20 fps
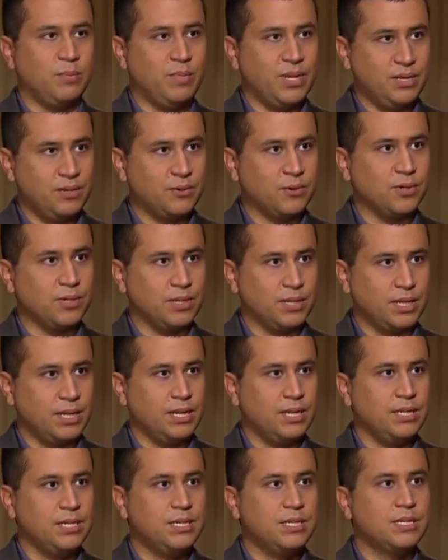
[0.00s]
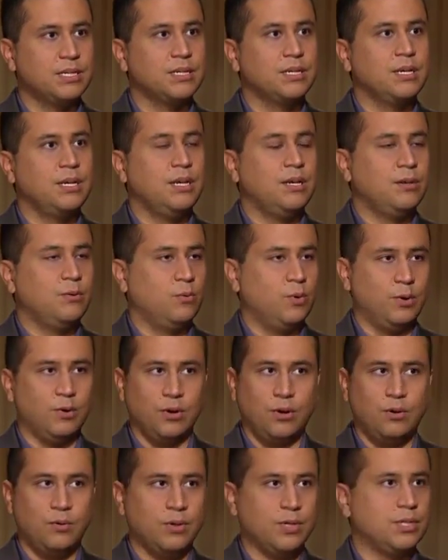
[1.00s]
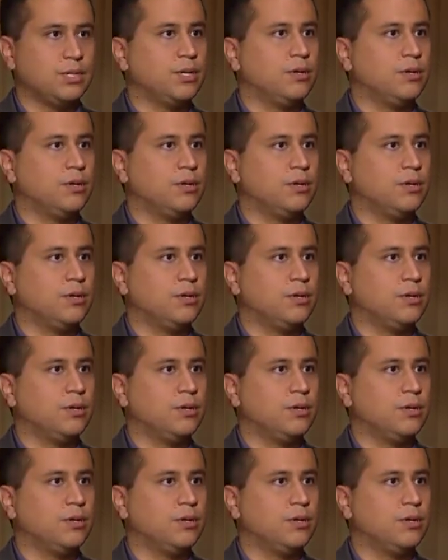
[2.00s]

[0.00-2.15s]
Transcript: mentored the kids, we would always